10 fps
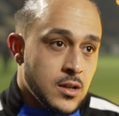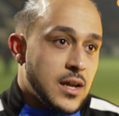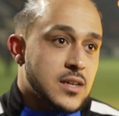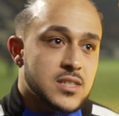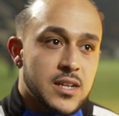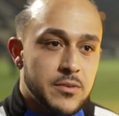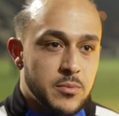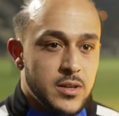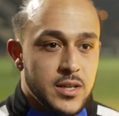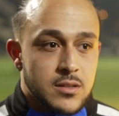like I said,
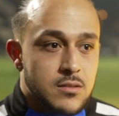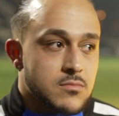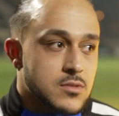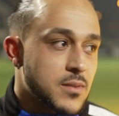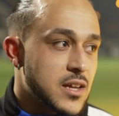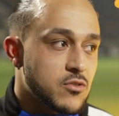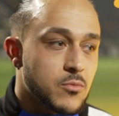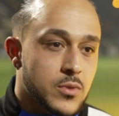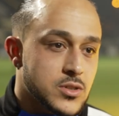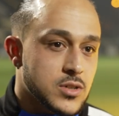everybody that plays
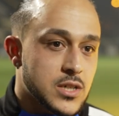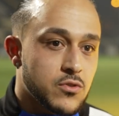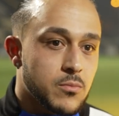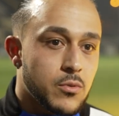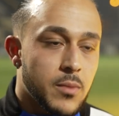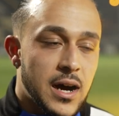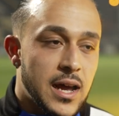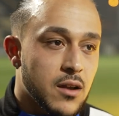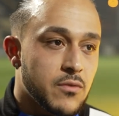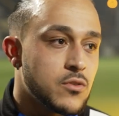football enjoys football, but I
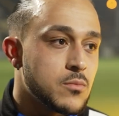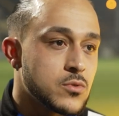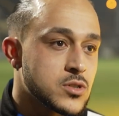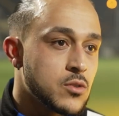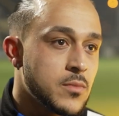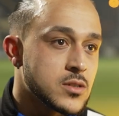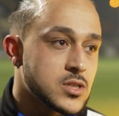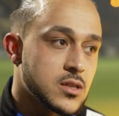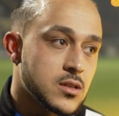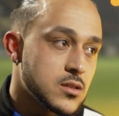love football so
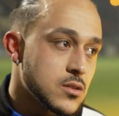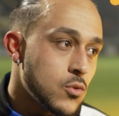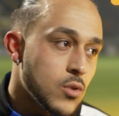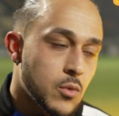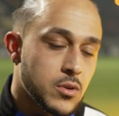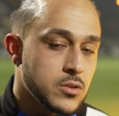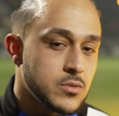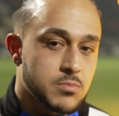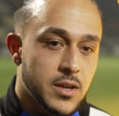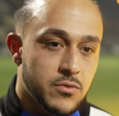much, and all I want to do
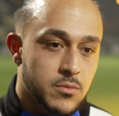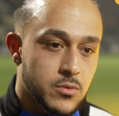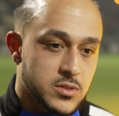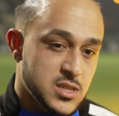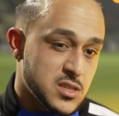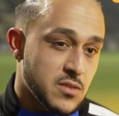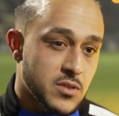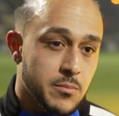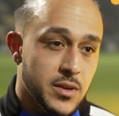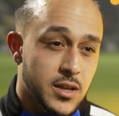is play football. And since I've
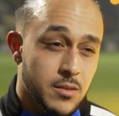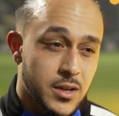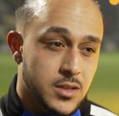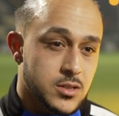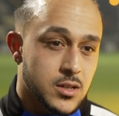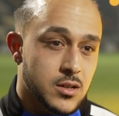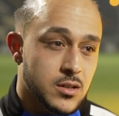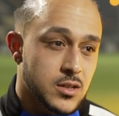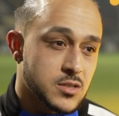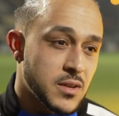come here, the manager
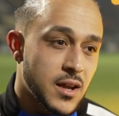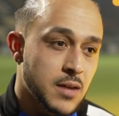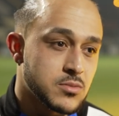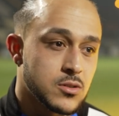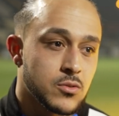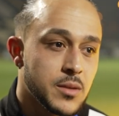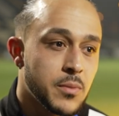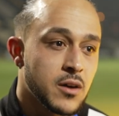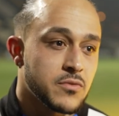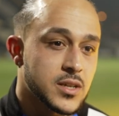has been absolutely
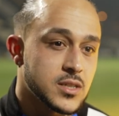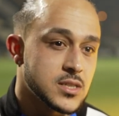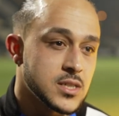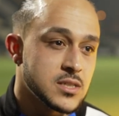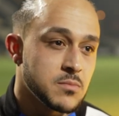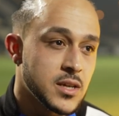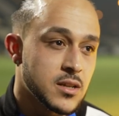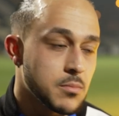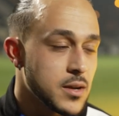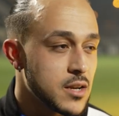perfect. He's eased me
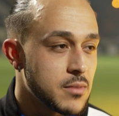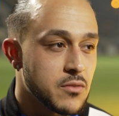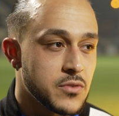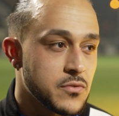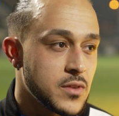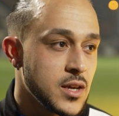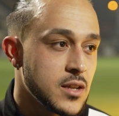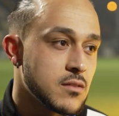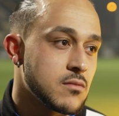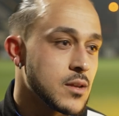in. I played about
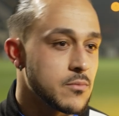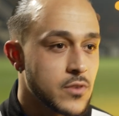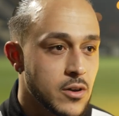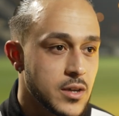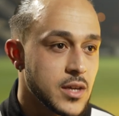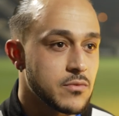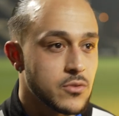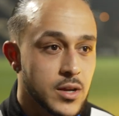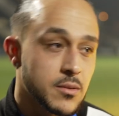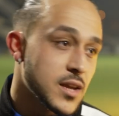15, then 30,
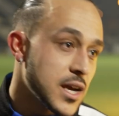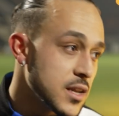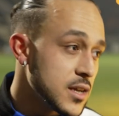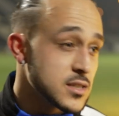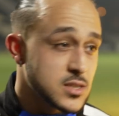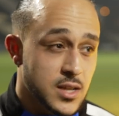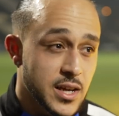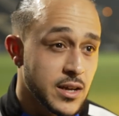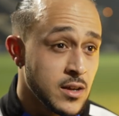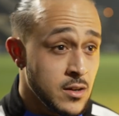40 and 90, and then
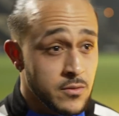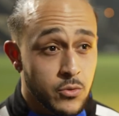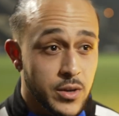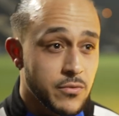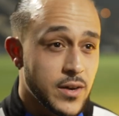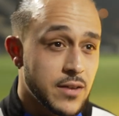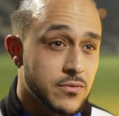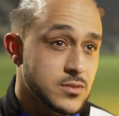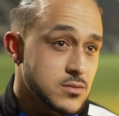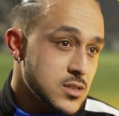today
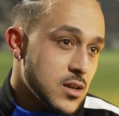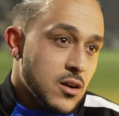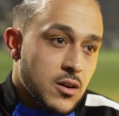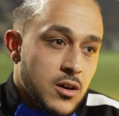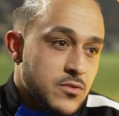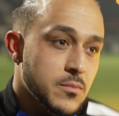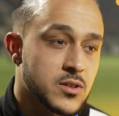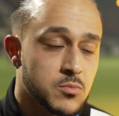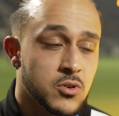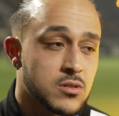45. I can't ask for
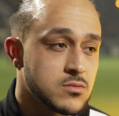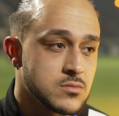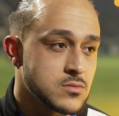much more.